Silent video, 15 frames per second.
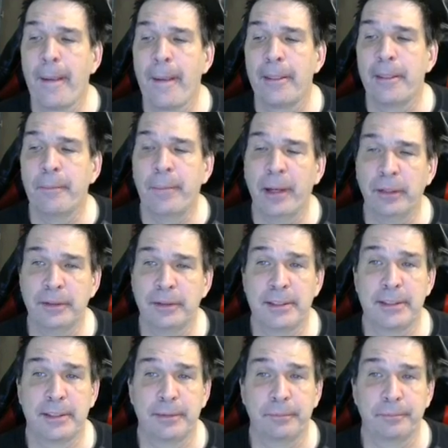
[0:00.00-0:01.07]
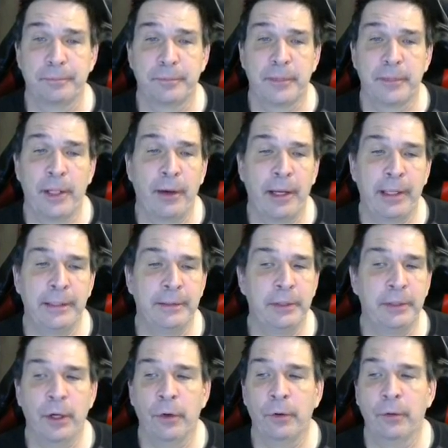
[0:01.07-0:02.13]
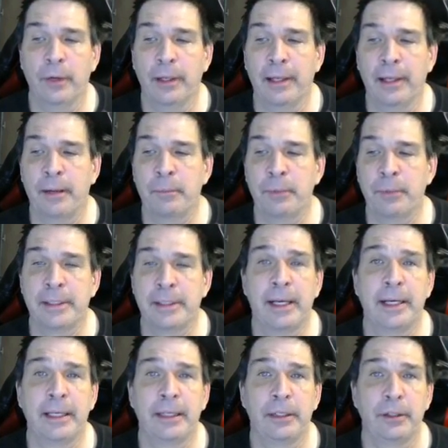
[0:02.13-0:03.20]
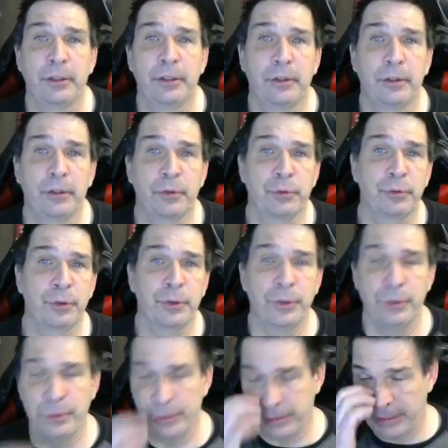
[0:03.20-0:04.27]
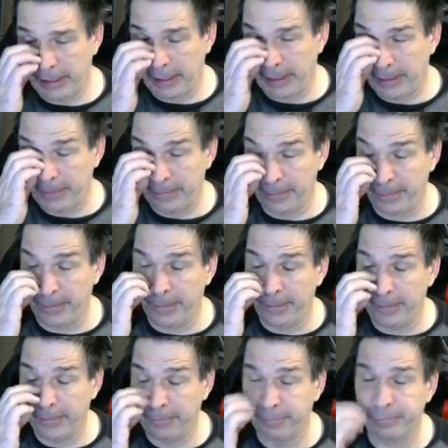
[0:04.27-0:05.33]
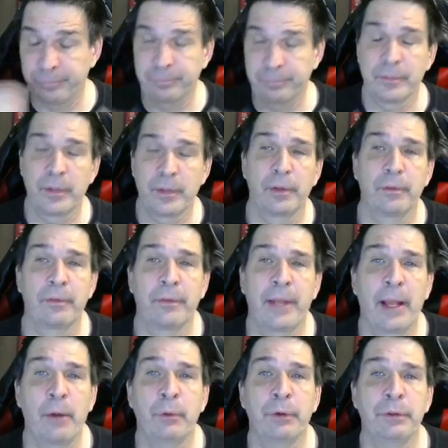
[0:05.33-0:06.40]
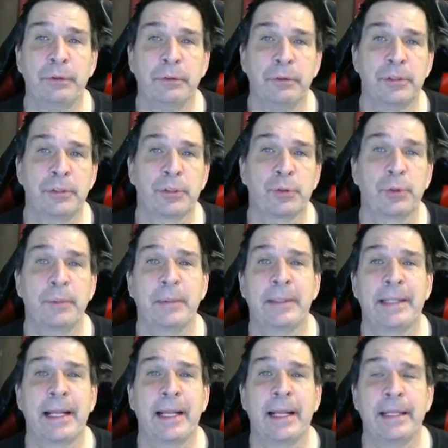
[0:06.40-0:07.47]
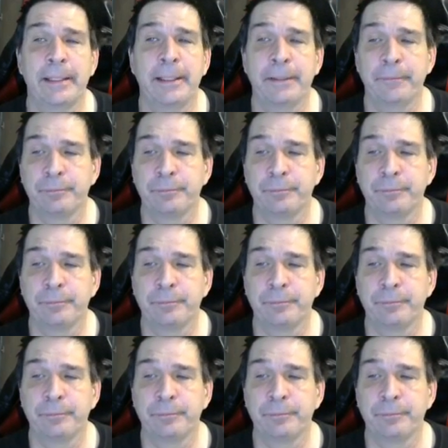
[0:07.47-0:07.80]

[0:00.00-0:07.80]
the belt system. Now, I know a lot of Muay Thai crews and that would scream at that idea.